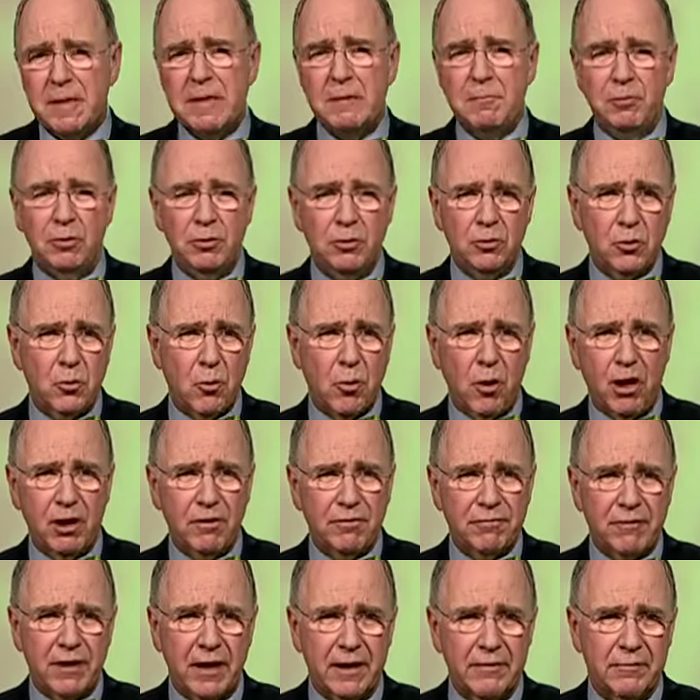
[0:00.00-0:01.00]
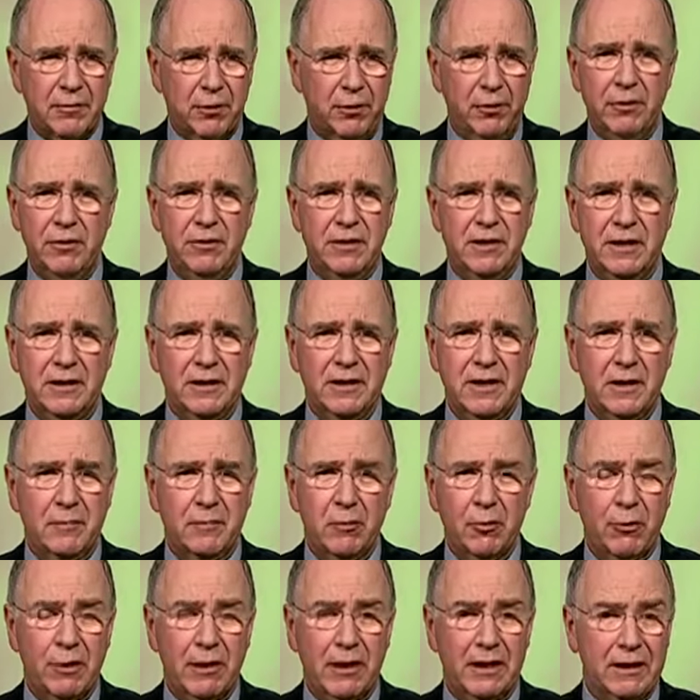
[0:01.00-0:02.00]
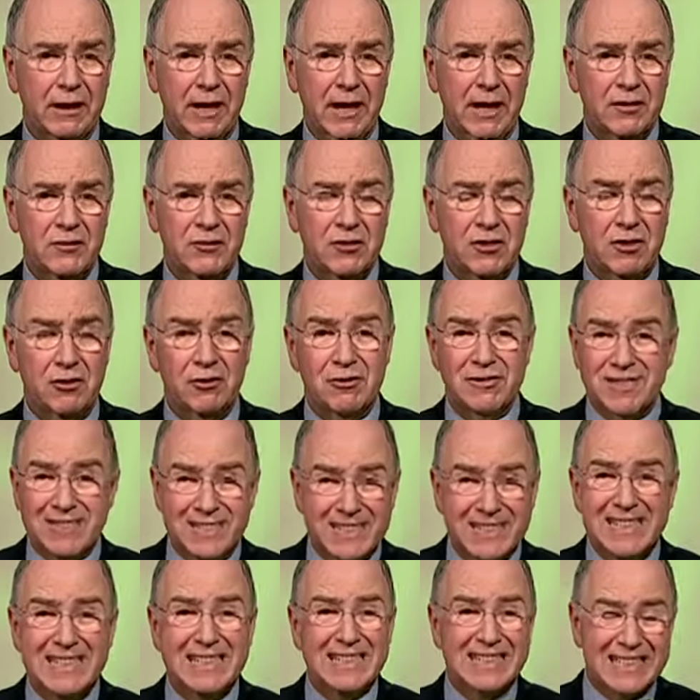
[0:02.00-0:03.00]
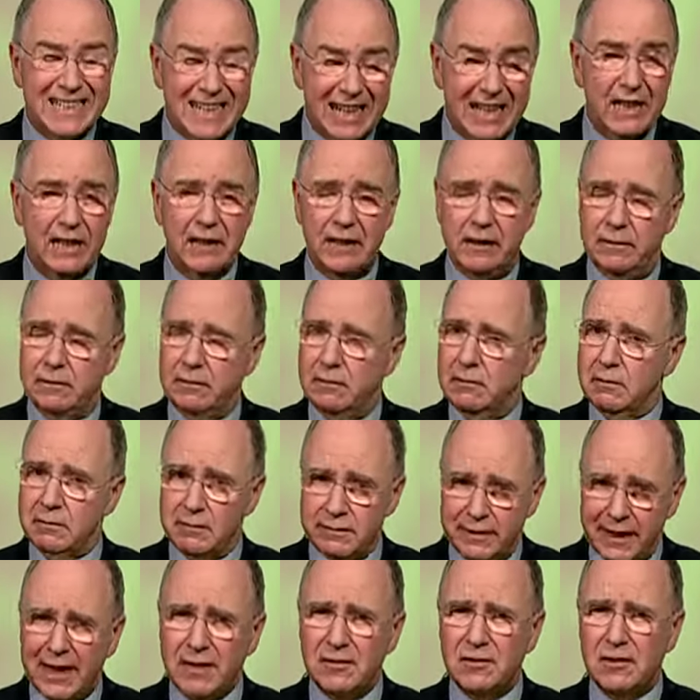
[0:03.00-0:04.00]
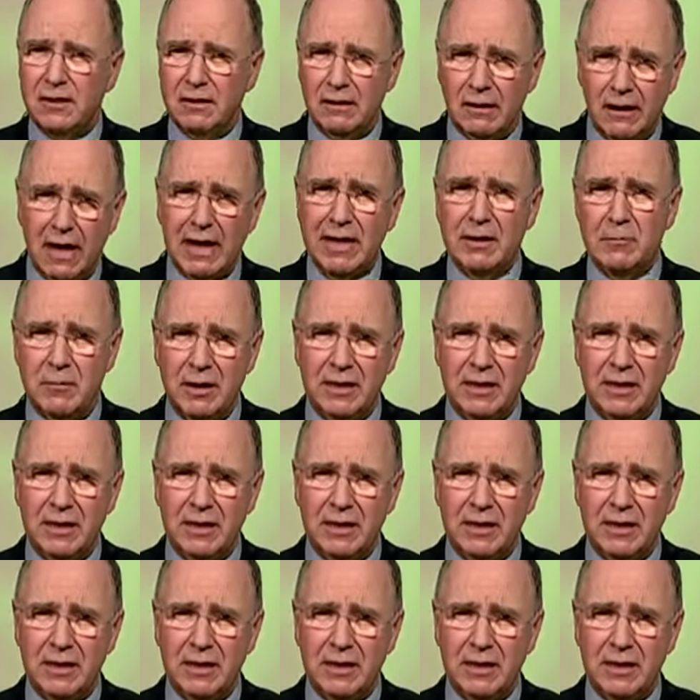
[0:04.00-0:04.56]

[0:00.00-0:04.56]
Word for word: people who qualified for earned income credit last year didn't take it. That's a lot of